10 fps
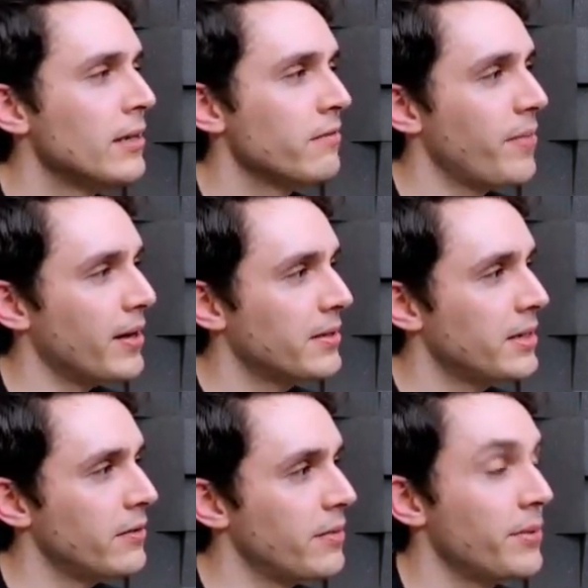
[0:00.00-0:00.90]
for
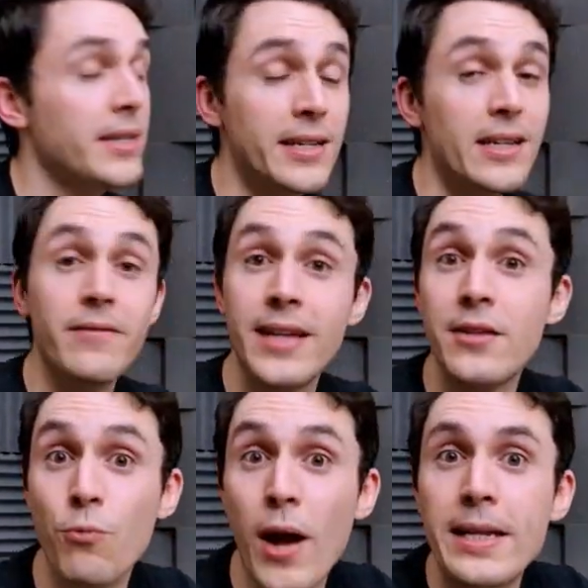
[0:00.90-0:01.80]
bacteria, particularly if it
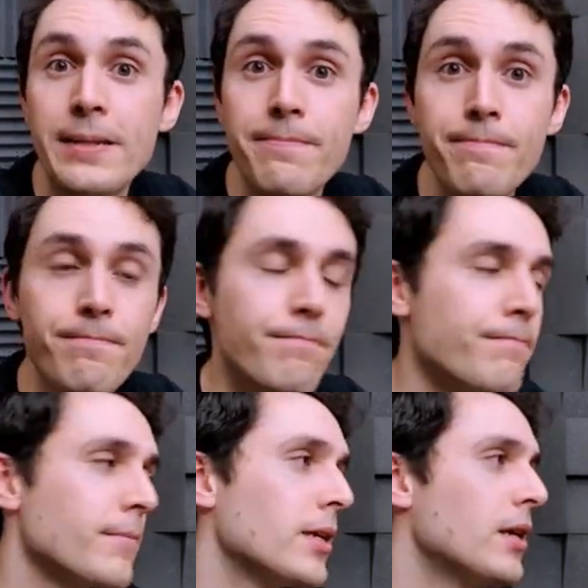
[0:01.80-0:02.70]
gets wet.
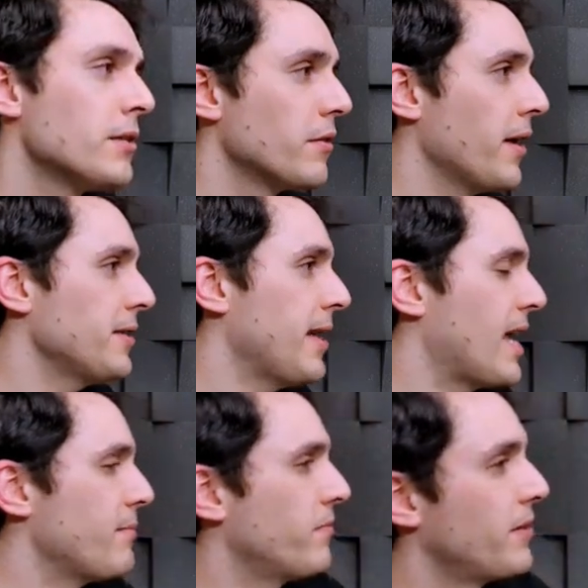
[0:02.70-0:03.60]
So that's the
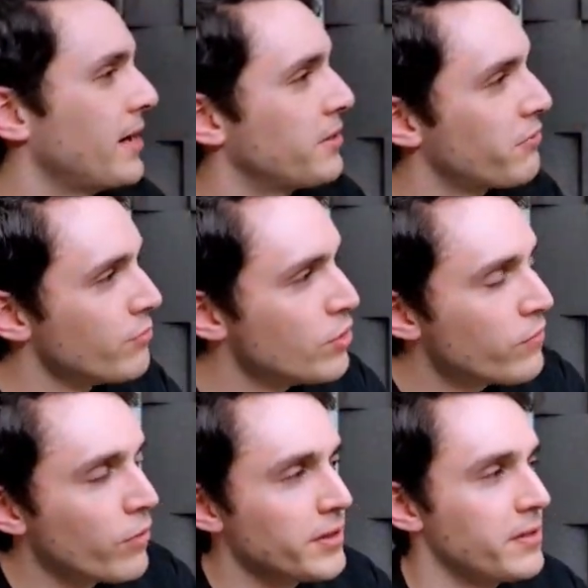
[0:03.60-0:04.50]
aim of today, is to remove
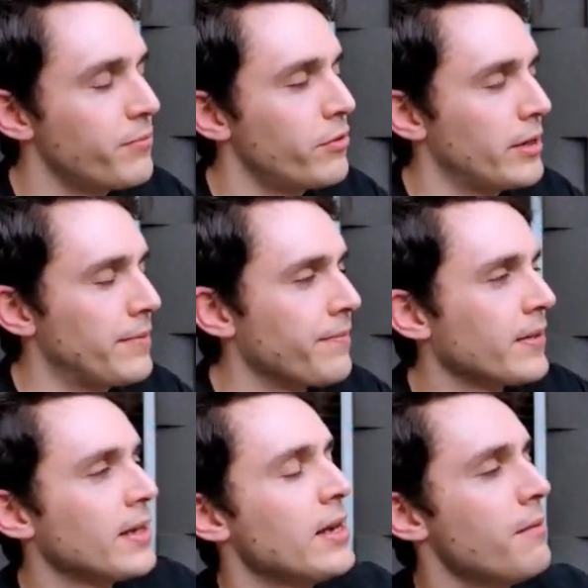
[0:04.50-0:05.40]
all this debris.
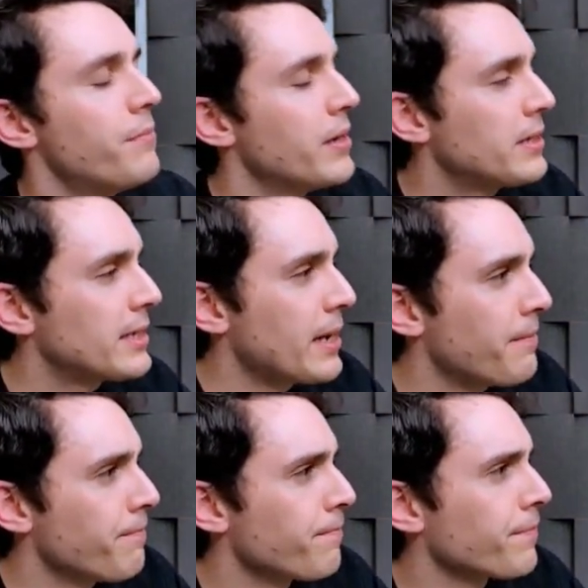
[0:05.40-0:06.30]
But
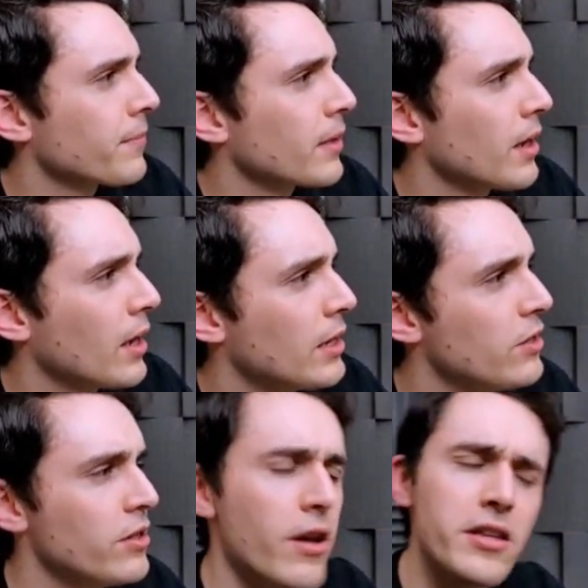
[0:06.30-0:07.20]

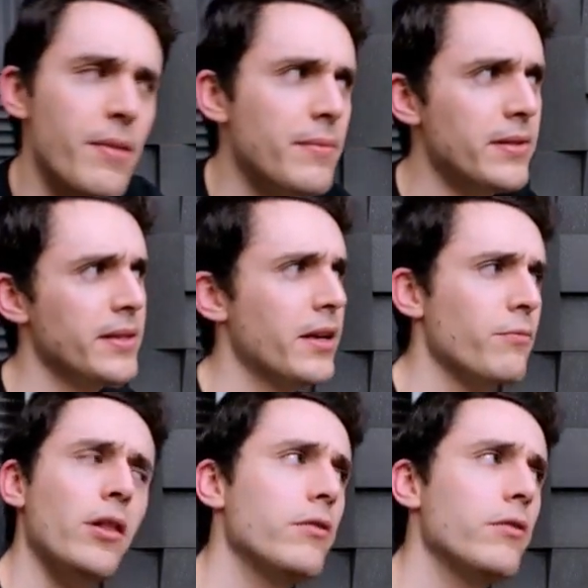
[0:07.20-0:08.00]
you know, you may be thinking, well,